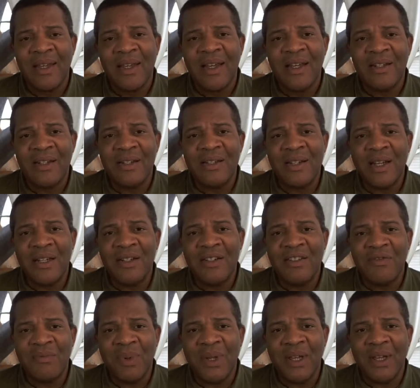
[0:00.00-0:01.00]
It's a sense
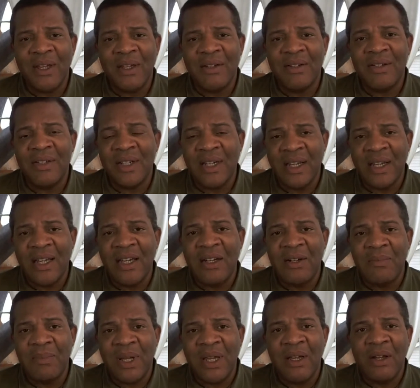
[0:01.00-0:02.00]
of being
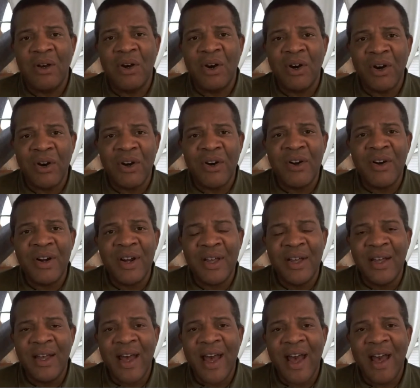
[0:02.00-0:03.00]
seen, being heard,
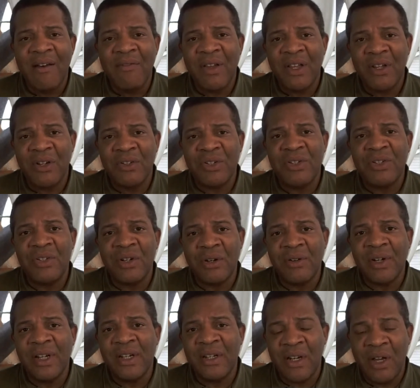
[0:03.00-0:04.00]
having your
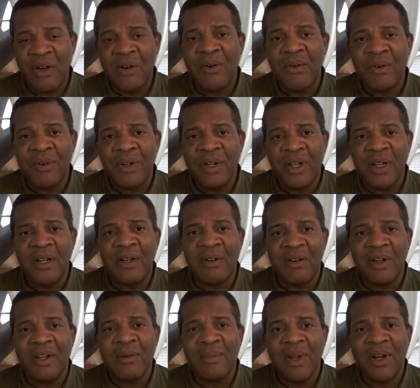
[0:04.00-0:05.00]
story known in
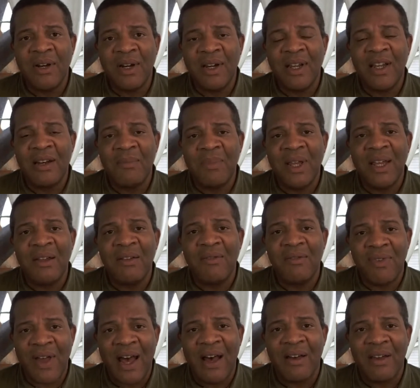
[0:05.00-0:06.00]
your community and being
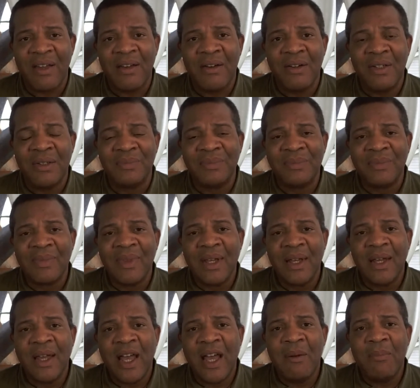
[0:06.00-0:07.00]
valued.
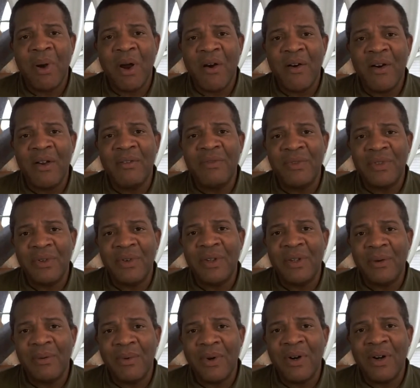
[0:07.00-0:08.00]
And part of doing
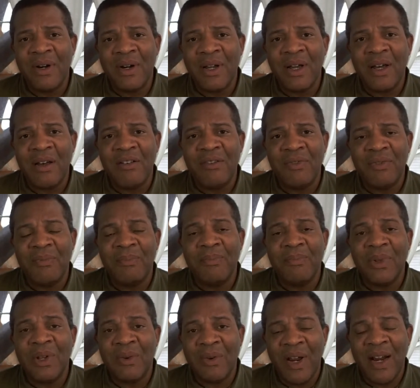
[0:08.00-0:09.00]
the work of
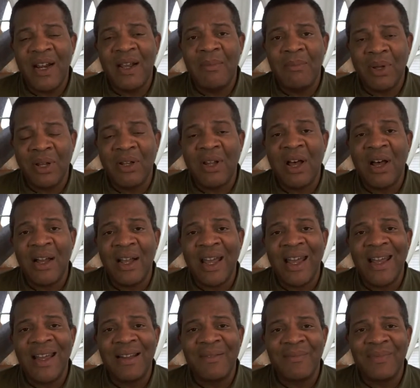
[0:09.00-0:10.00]
creating
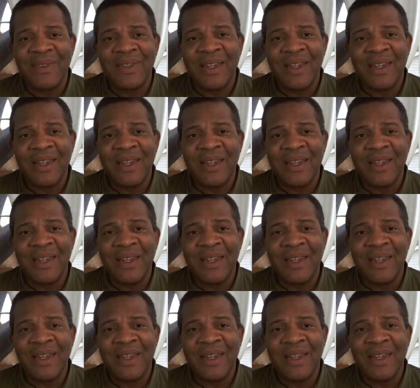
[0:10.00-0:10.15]
belonging